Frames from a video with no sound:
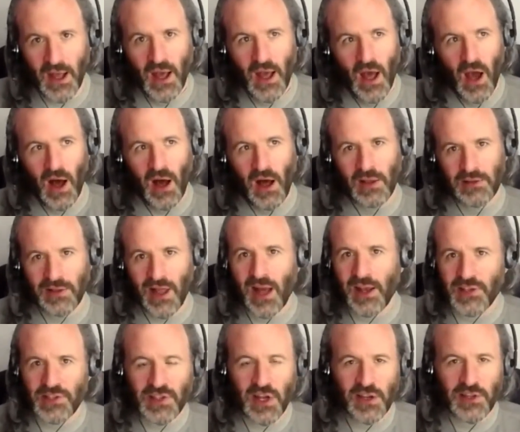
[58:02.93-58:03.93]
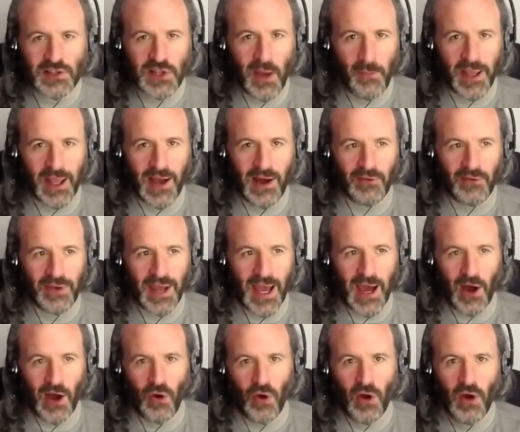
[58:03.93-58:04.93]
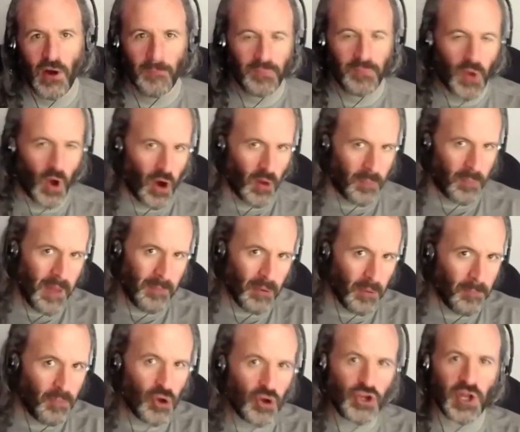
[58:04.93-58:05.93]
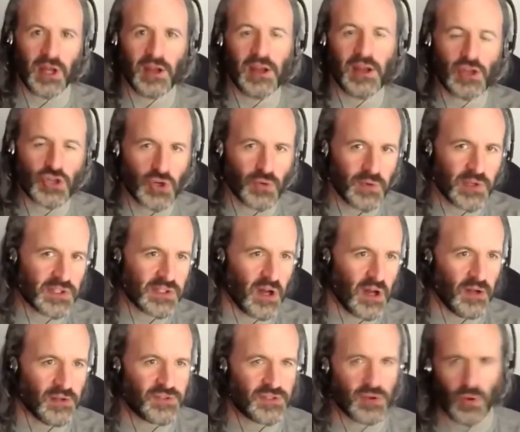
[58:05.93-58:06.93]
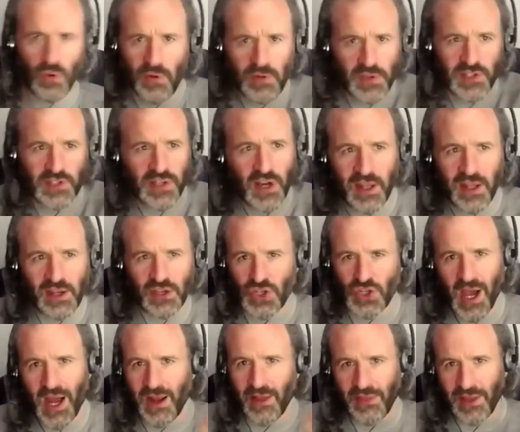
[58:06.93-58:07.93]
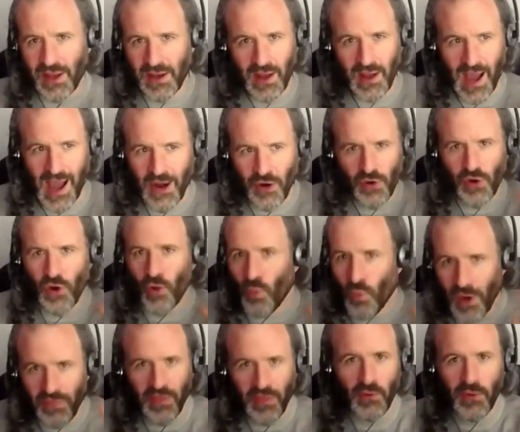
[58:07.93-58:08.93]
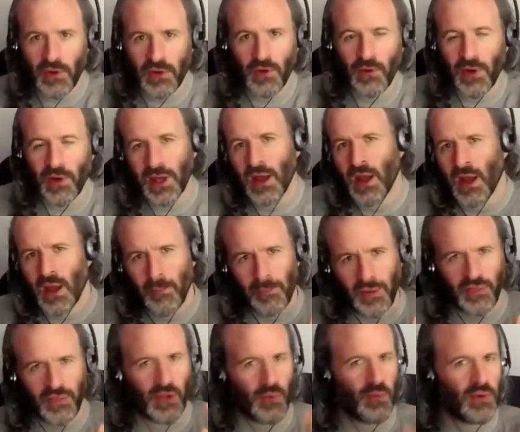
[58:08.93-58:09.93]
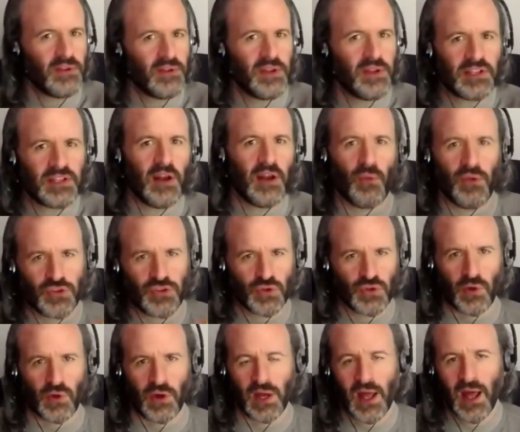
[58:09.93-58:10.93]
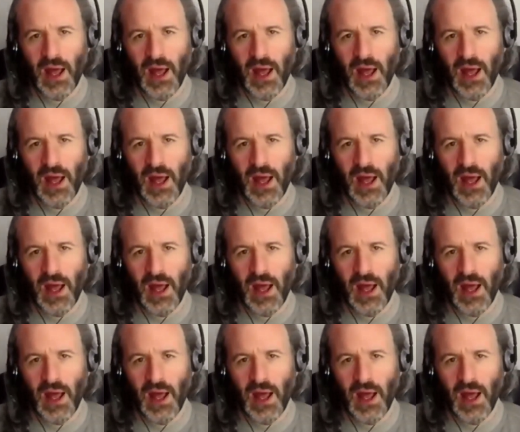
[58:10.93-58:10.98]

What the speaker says: A lot of studies coming out now are people pushing initial results, or the study in China that I don't know what they were doing, but they released it and withdrew it.